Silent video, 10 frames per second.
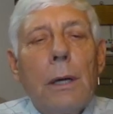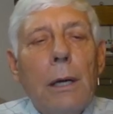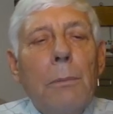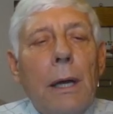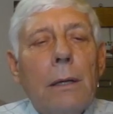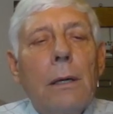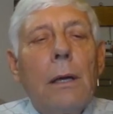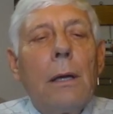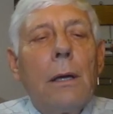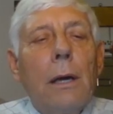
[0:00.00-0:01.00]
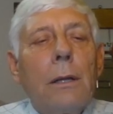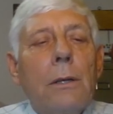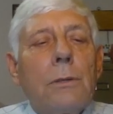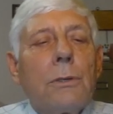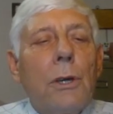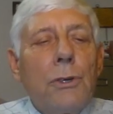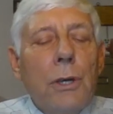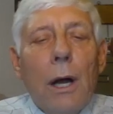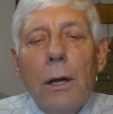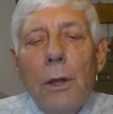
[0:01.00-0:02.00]
a man, and this is
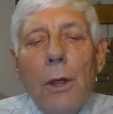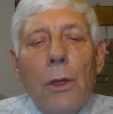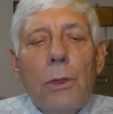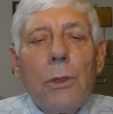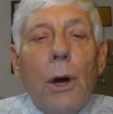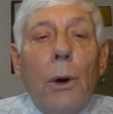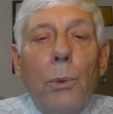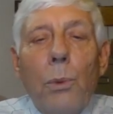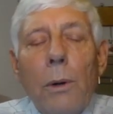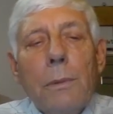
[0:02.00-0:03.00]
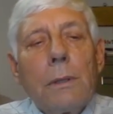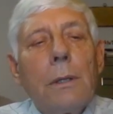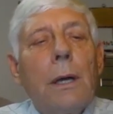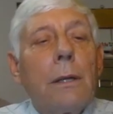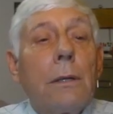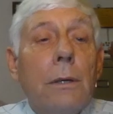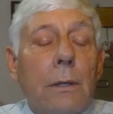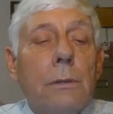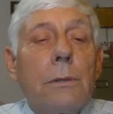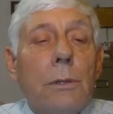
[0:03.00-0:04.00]
Isha, the woman. And
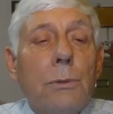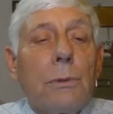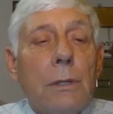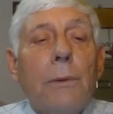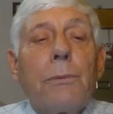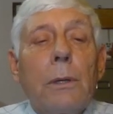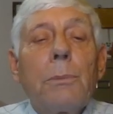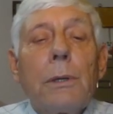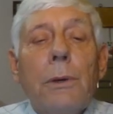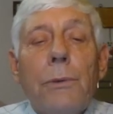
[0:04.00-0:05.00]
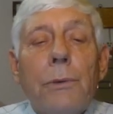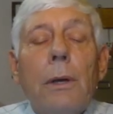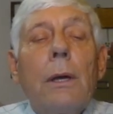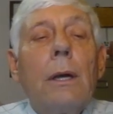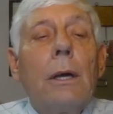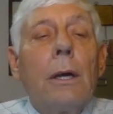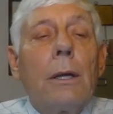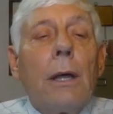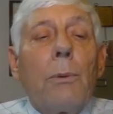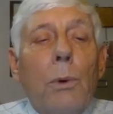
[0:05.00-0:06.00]
this one's definite because
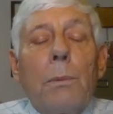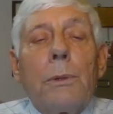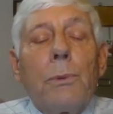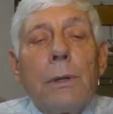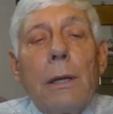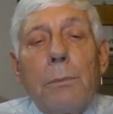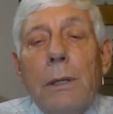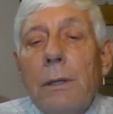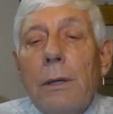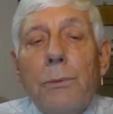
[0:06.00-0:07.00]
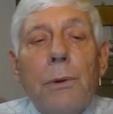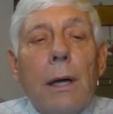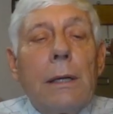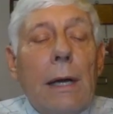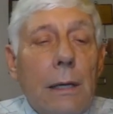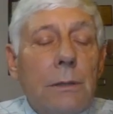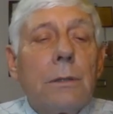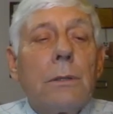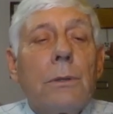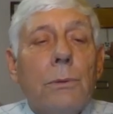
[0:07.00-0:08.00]
that woman would then be identified
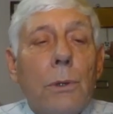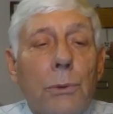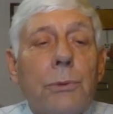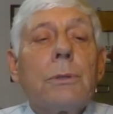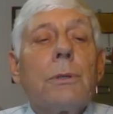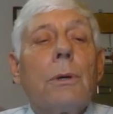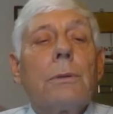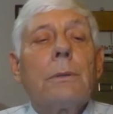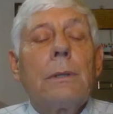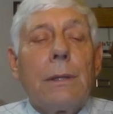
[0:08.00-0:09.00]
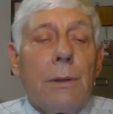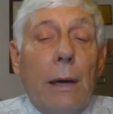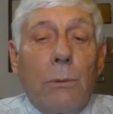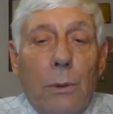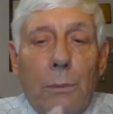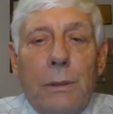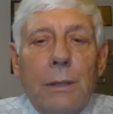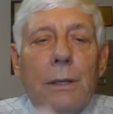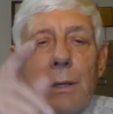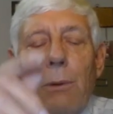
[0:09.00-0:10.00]
as Ruth. So that woman,
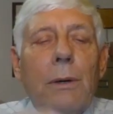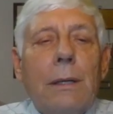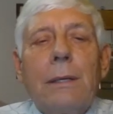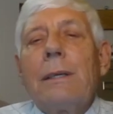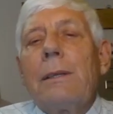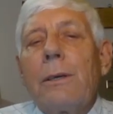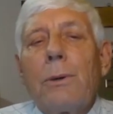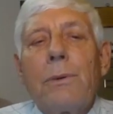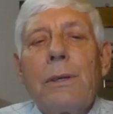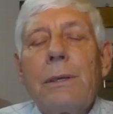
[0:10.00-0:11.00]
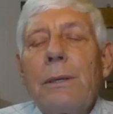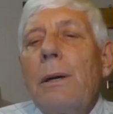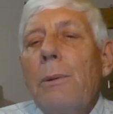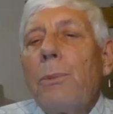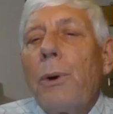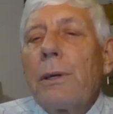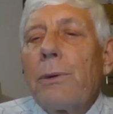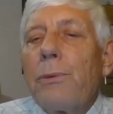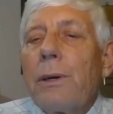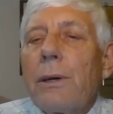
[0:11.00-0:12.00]
that one, they're over
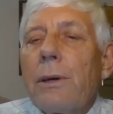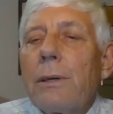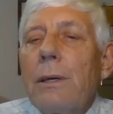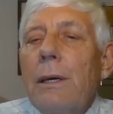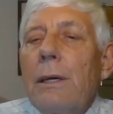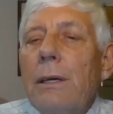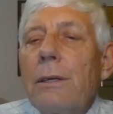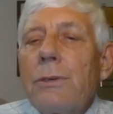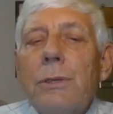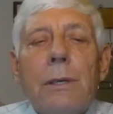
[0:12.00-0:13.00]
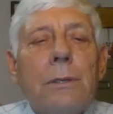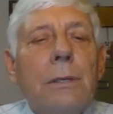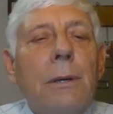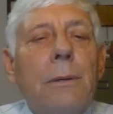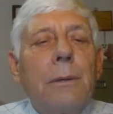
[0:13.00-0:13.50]
pointing a figure in a sense.